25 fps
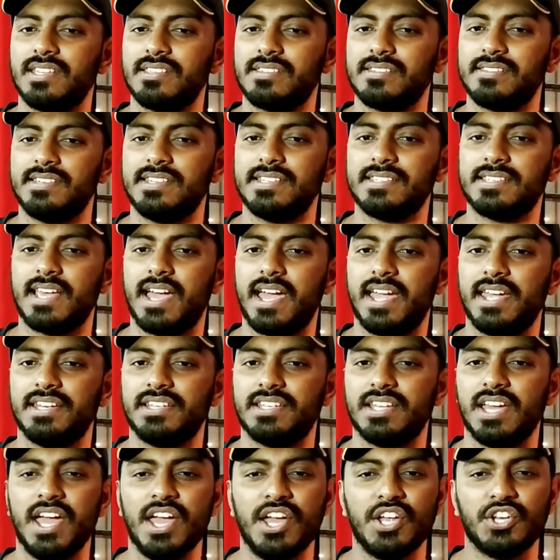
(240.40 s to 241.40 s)
is
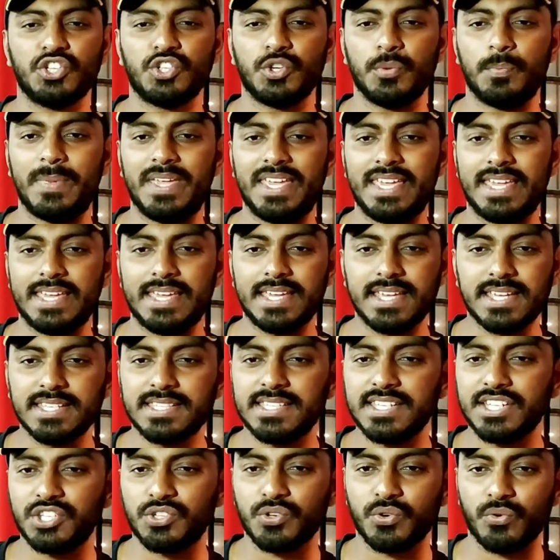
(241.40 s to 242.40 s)
designed to be
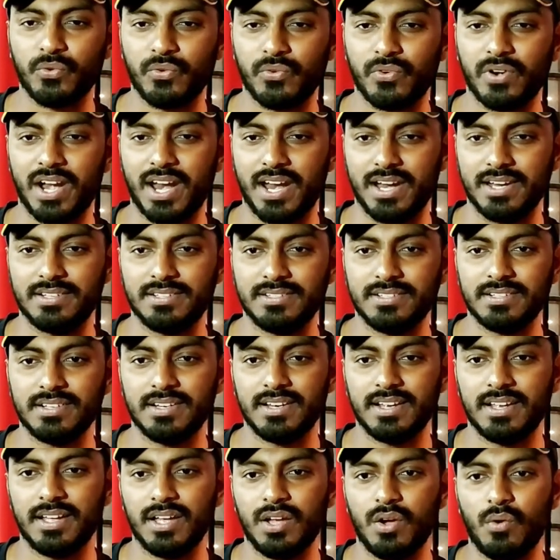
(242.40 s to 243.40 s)
easy to read
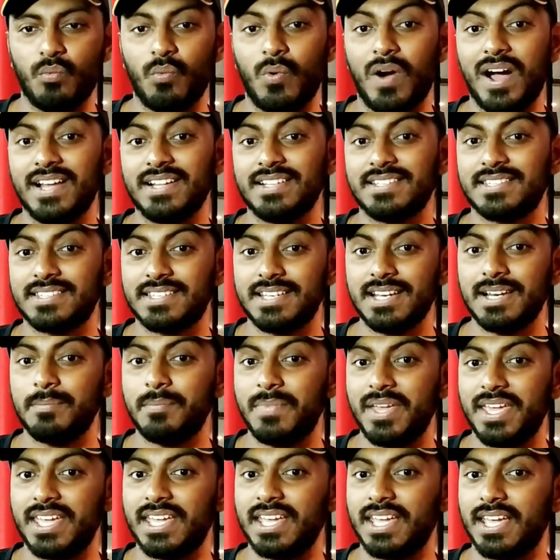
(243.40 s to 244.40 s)
while still
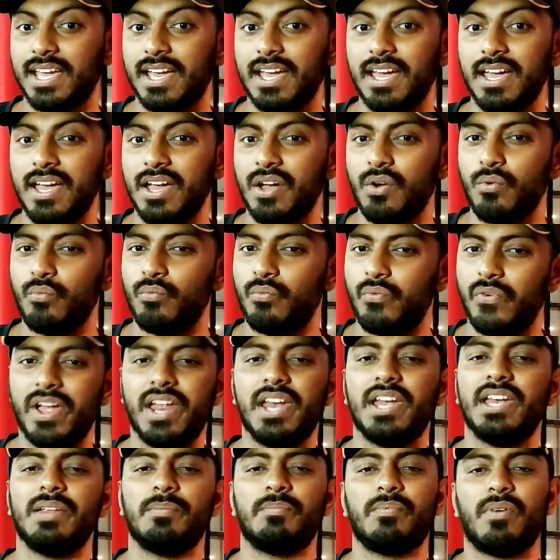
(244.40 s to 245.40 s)
being
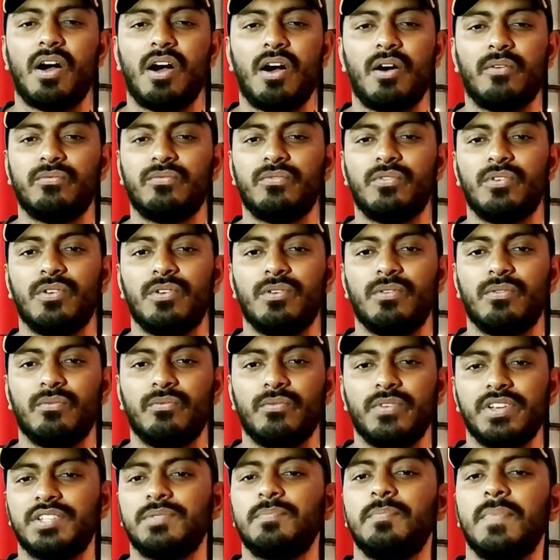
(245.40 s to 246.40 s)
very powerful,
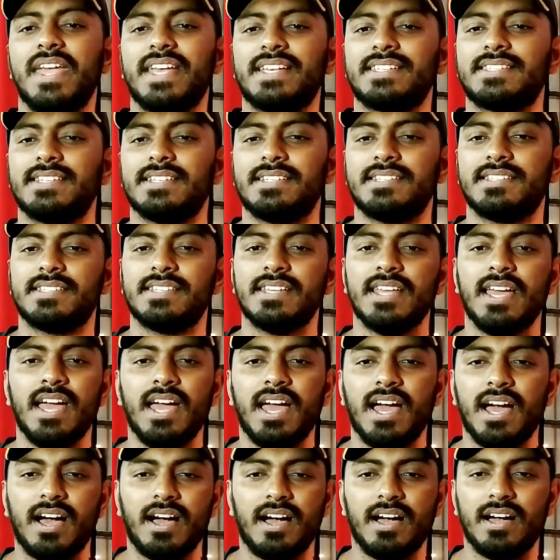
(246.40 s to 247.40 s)
which makes it
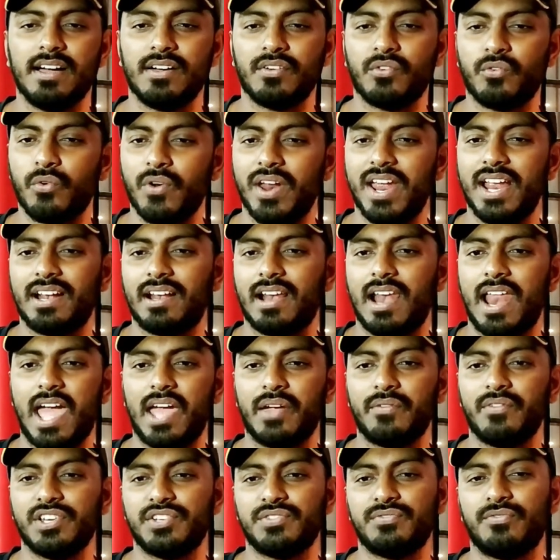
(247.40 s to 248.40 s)
a great
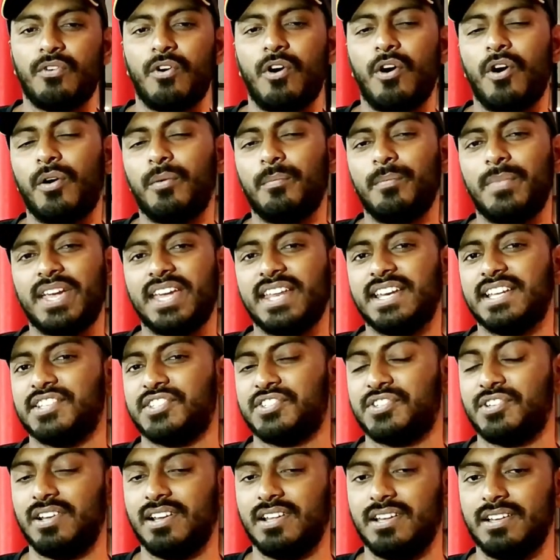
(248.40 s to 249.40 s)
language for
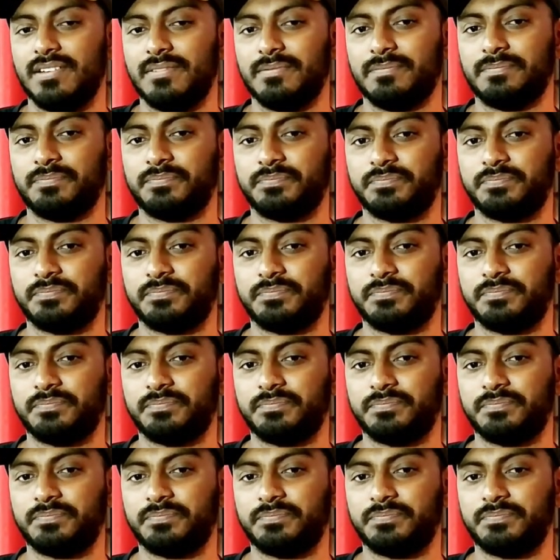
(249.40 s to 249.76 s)
beginners to learn.